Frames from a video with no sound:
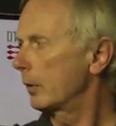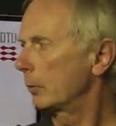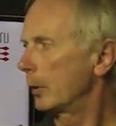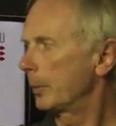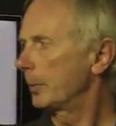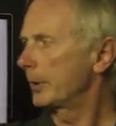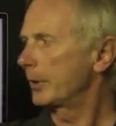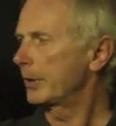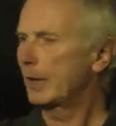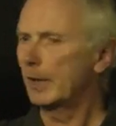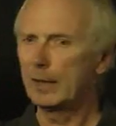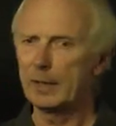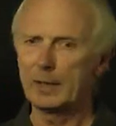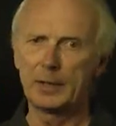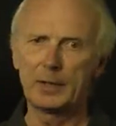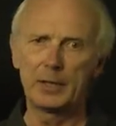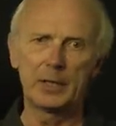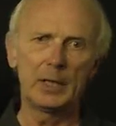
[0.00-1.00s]

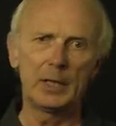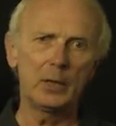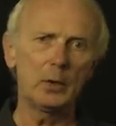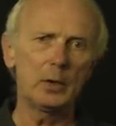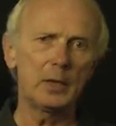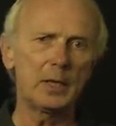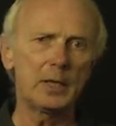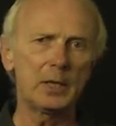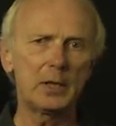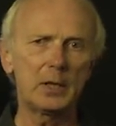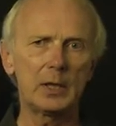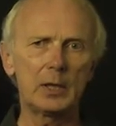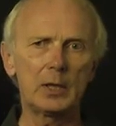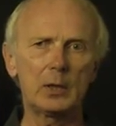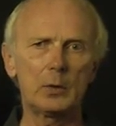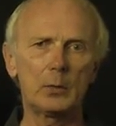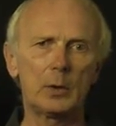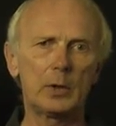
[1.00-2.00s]
represents sea
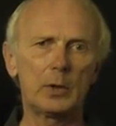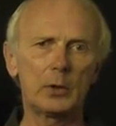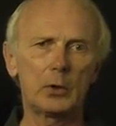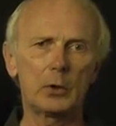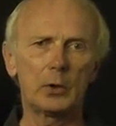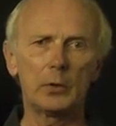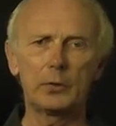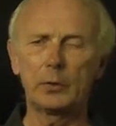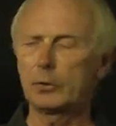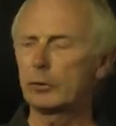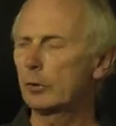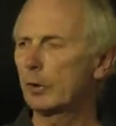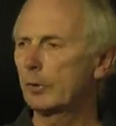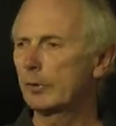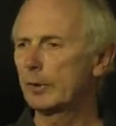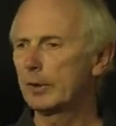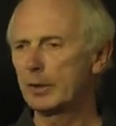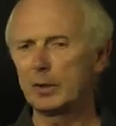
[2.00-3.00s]
conditions where the surface
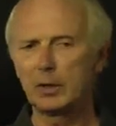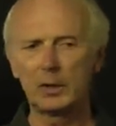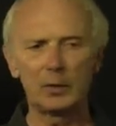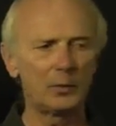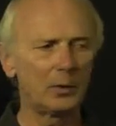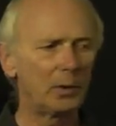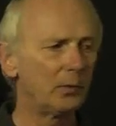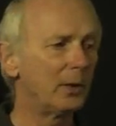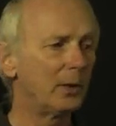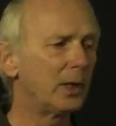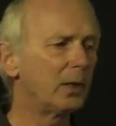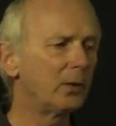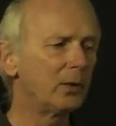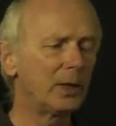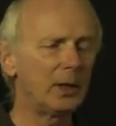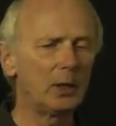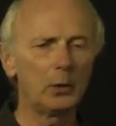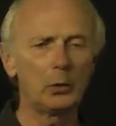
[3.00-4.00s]
roughness is very,
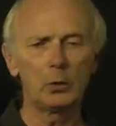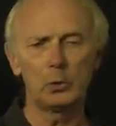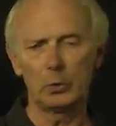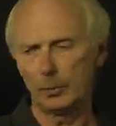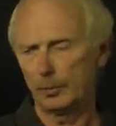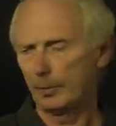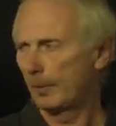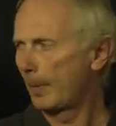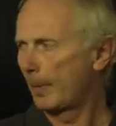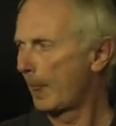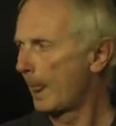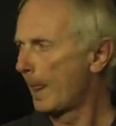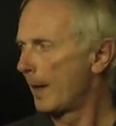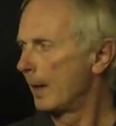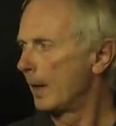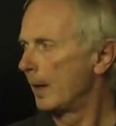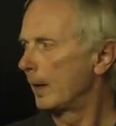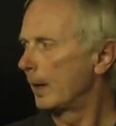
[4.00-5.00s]
very low.
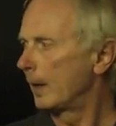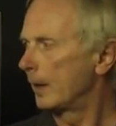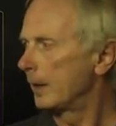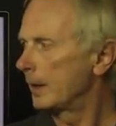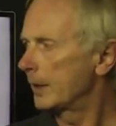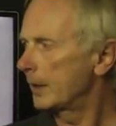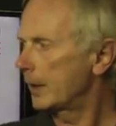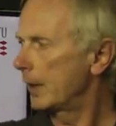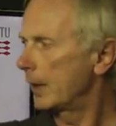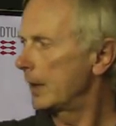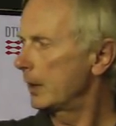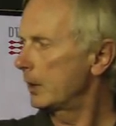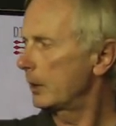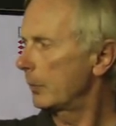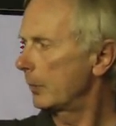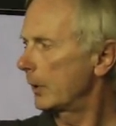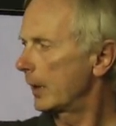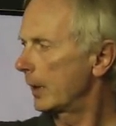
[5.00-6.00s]
In this
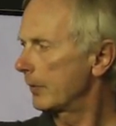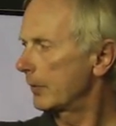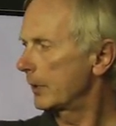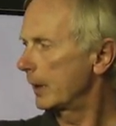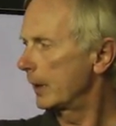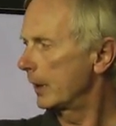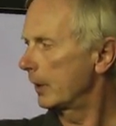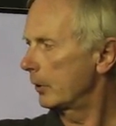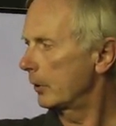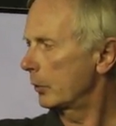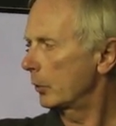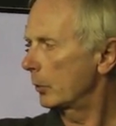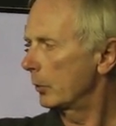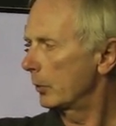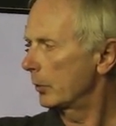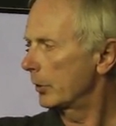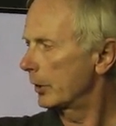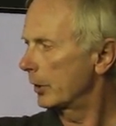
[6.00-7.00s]
case we have set it
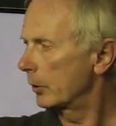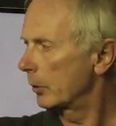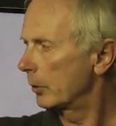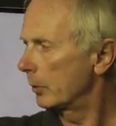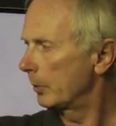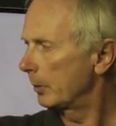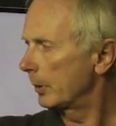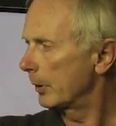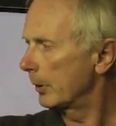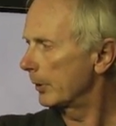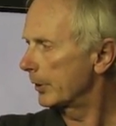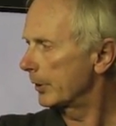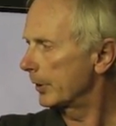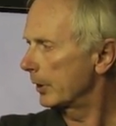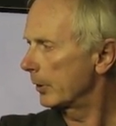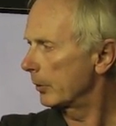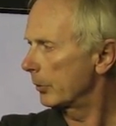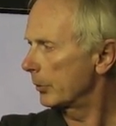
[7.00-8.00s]
to
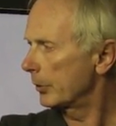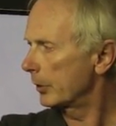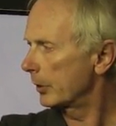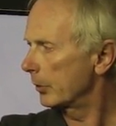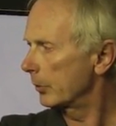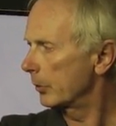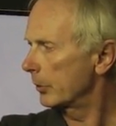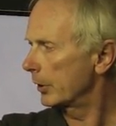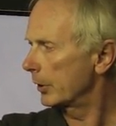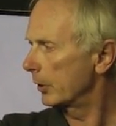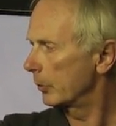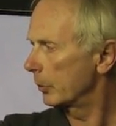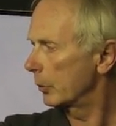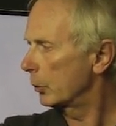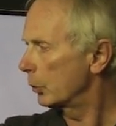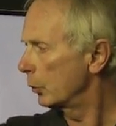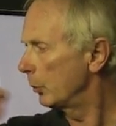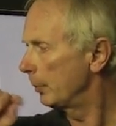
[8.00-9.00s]

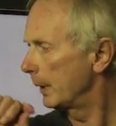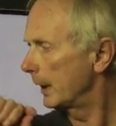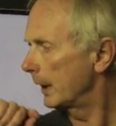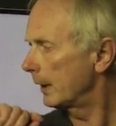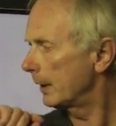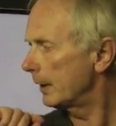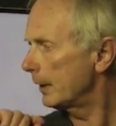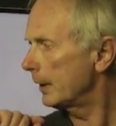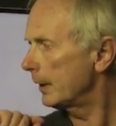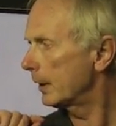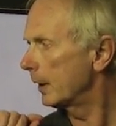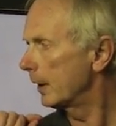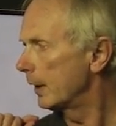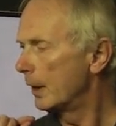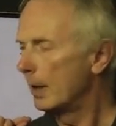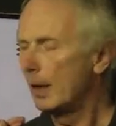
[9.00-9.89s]
0.0002 meters,